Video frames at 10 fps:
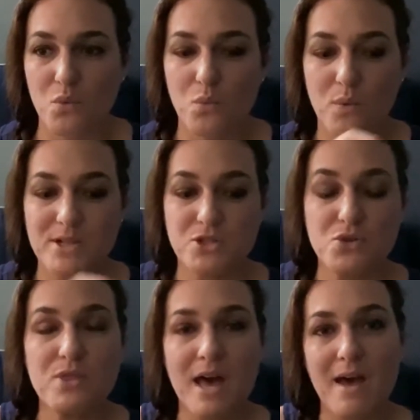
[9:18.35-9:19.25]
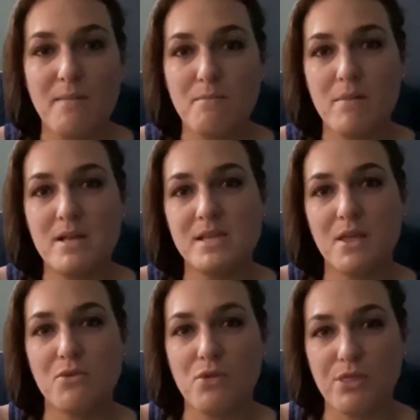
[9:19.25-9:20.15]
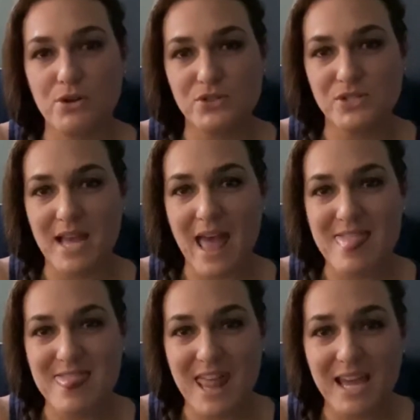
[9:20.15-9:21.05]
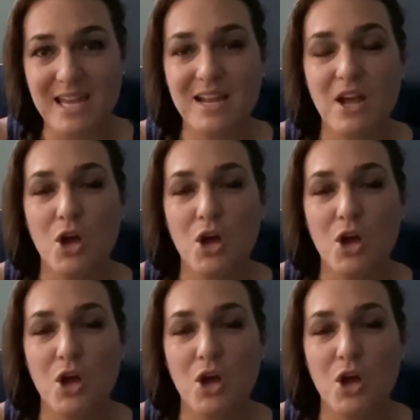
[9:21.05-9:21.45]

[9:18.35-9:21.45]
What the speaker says: we do that Monday through Thursday, and then